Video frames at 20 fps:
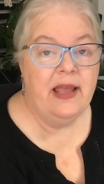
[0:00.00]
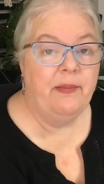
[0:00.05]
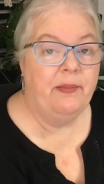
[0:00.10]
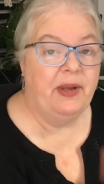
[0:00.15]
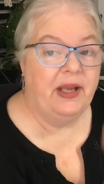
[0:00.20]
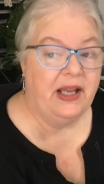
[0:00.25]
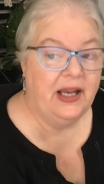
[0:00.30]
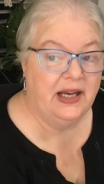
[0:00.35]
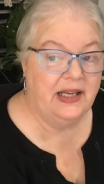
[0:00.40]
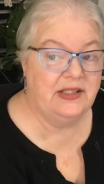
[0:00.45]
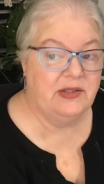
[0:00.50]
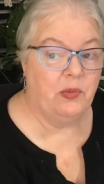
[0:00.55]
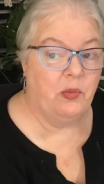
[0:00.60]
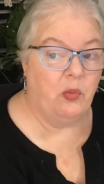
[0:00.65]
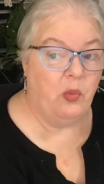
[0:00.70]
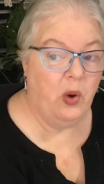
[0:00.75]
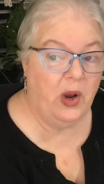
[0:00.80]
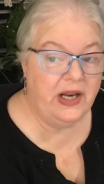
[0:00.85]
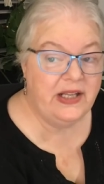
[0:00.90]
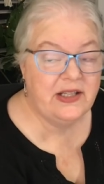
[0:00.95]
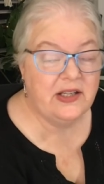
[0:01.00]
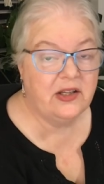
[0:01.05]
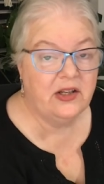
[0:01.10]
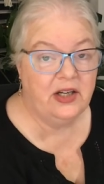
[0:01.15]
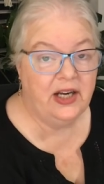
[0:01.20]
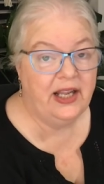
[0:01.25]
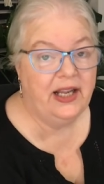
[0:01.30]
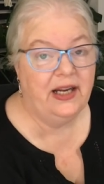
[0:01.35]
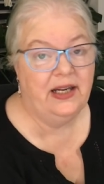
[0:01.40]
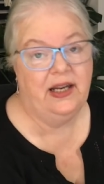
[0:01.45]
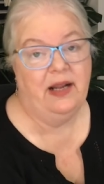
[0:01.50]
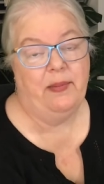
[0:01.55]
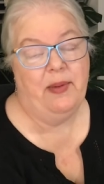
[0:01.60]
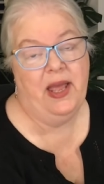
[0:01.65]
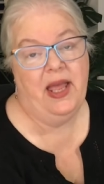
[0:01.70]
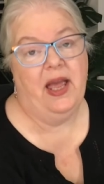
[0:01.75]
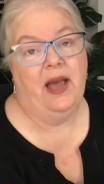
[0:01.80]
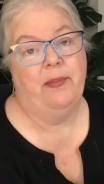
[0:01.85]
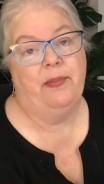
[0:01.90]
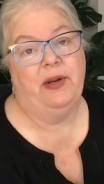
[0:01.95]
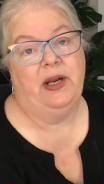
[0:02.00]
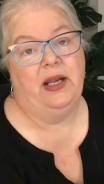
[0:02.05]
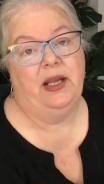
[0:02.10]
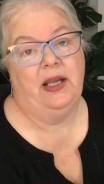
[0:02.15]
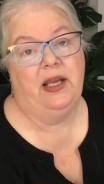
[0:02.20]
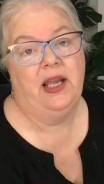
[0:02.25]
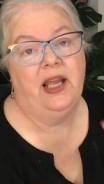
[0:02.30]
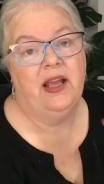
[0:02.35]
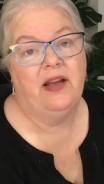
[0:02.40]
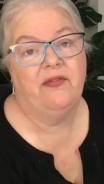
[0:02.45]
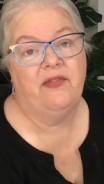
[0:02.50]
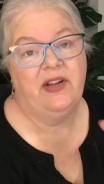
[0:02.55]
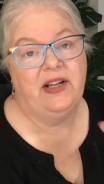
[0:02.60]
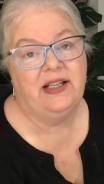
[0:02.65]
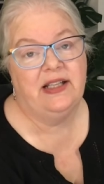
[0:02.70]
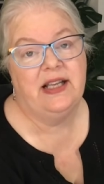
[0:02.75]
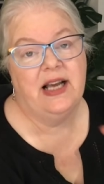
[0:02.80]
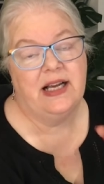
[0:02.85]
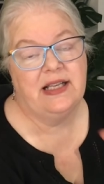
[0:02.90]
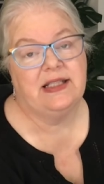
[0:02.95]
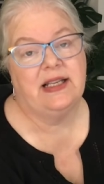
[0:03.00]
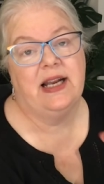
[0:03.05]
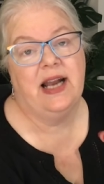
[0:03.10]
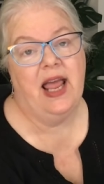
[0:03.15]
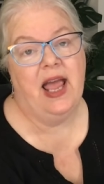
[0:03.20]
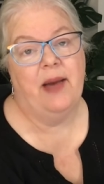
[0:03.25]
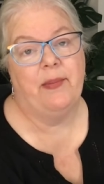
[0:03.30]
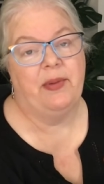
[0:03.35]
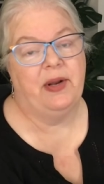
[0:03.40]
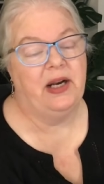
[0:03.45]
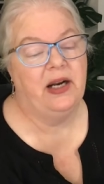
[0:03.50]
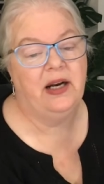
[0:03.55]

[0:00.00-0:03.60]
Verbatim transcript: because what's going to end up happening if it doesn't happen?